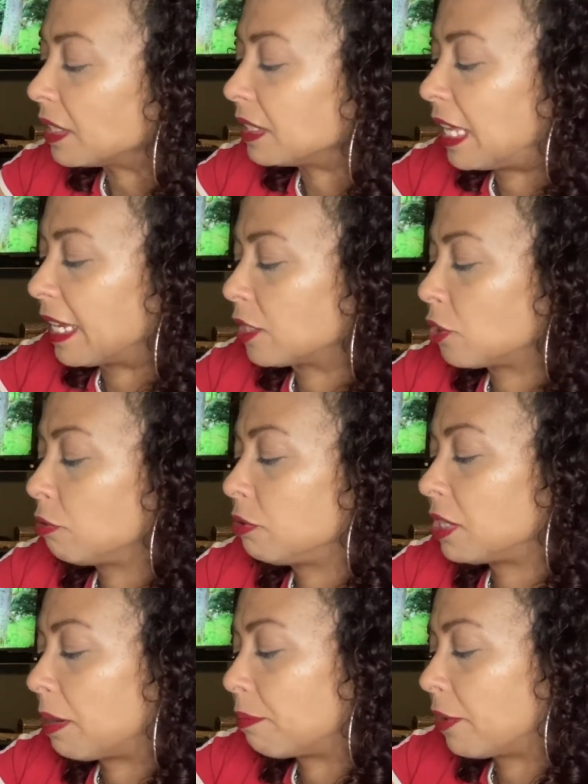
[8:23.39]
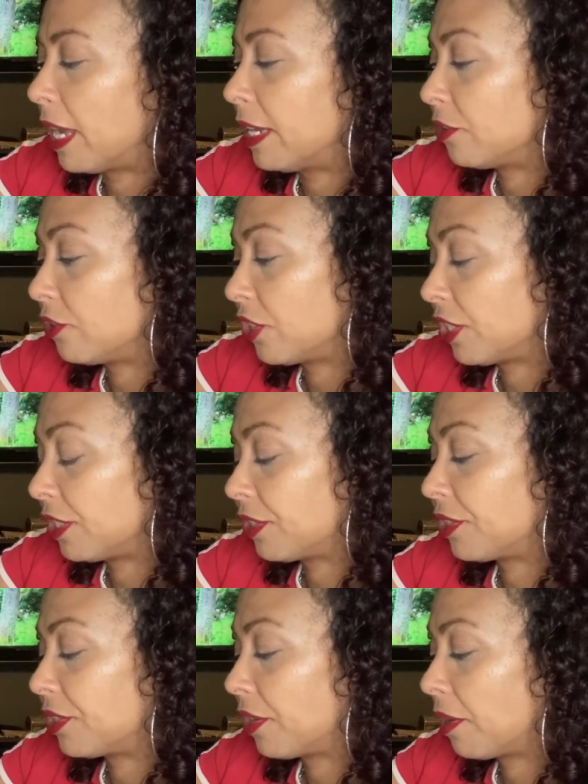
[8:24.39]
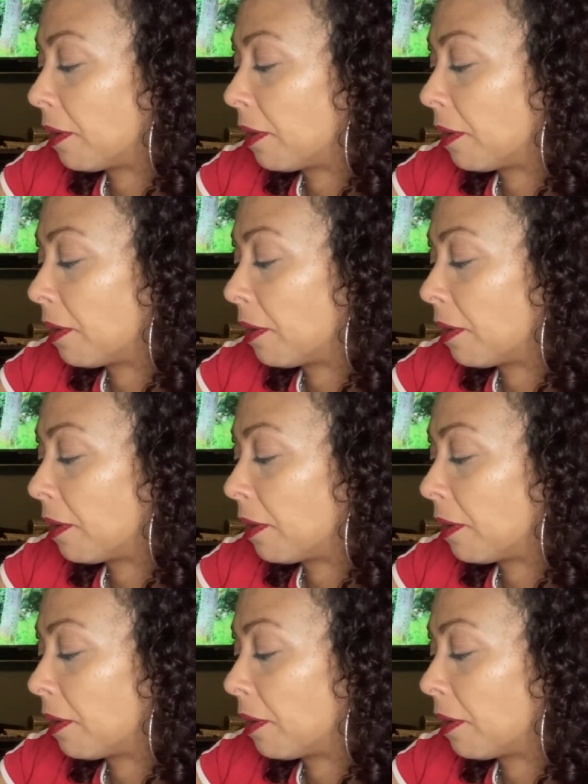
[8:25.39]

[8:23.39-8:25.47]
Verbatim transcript: like two separate energies